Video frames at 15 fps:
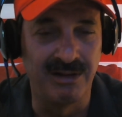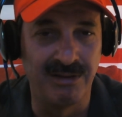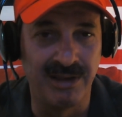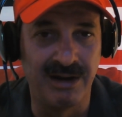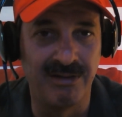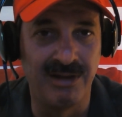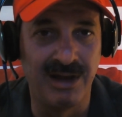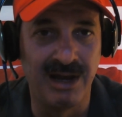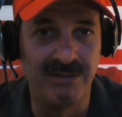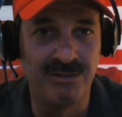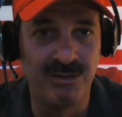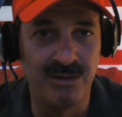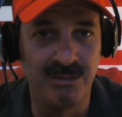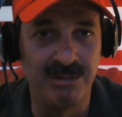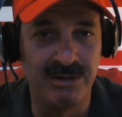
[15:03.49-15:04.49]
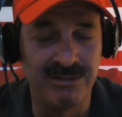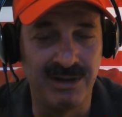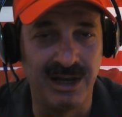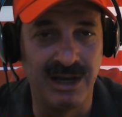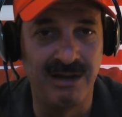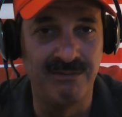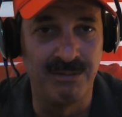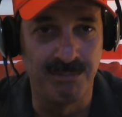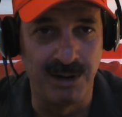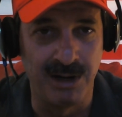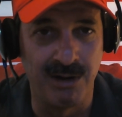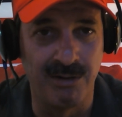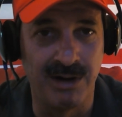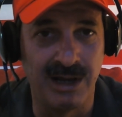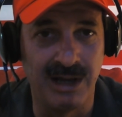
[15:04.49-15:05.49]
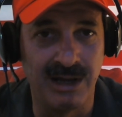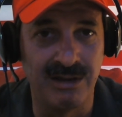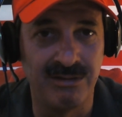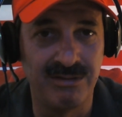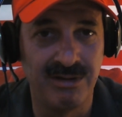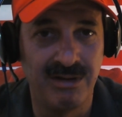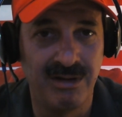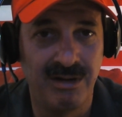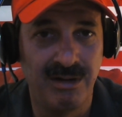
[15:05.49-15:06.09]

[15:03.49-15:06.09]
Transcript: a lot of lives could have been saved in Paradise,